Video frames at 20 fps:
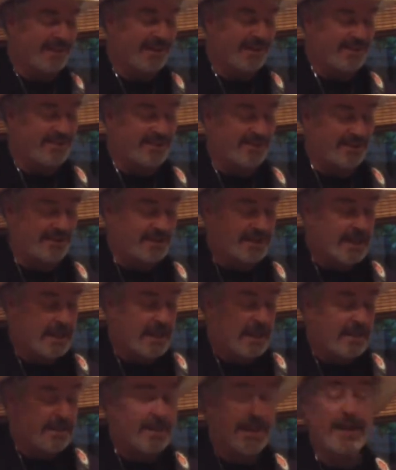A6.
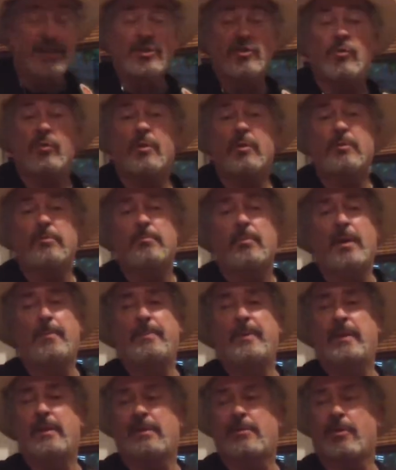Next chord
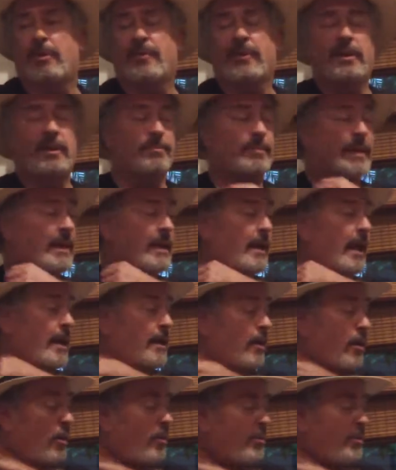might be a chord that you may
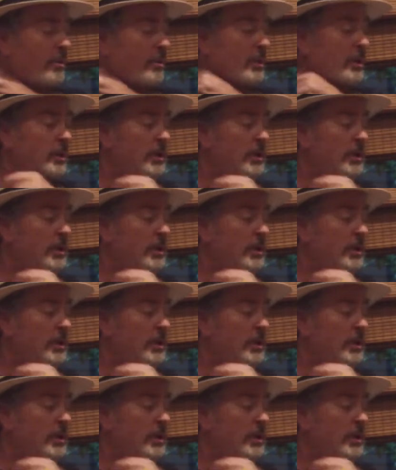not know.